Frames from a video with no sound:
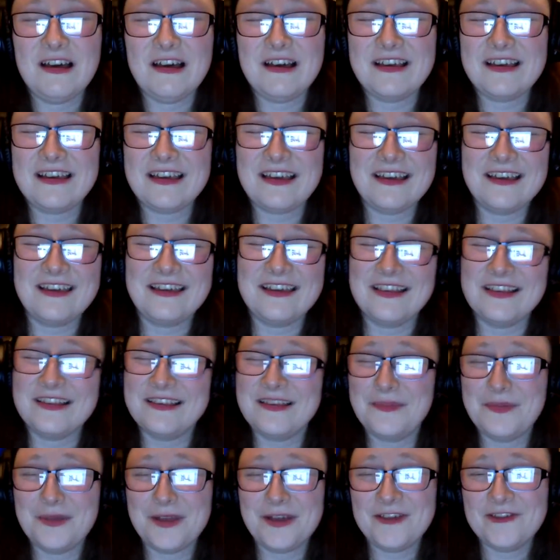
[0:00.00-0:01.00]
a, a
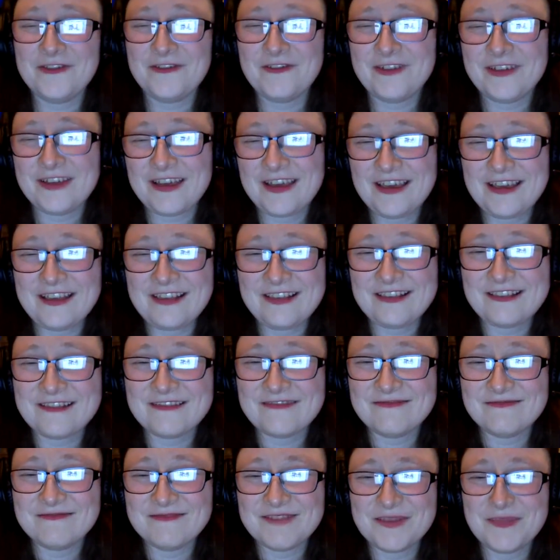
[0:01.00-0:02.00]
guilty pleasure, I guess,
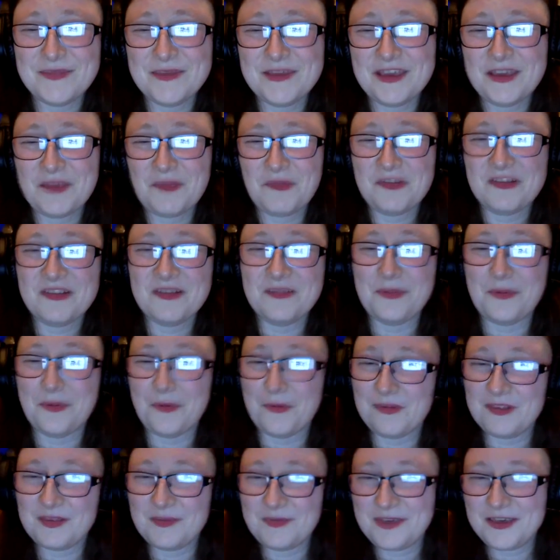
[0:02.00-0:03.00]
or something you were
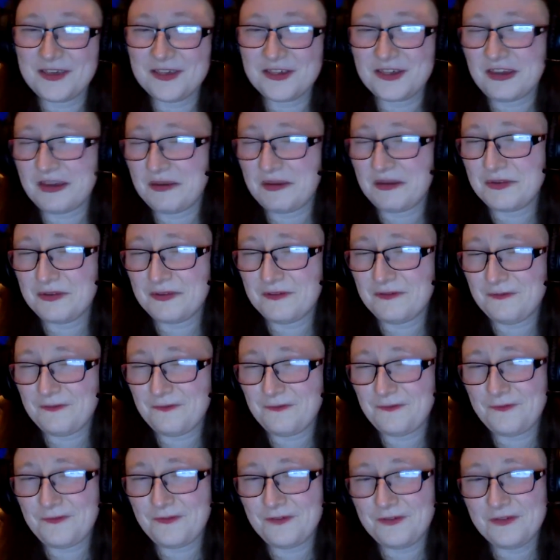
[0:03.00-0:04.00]
supposed to be ashamed of.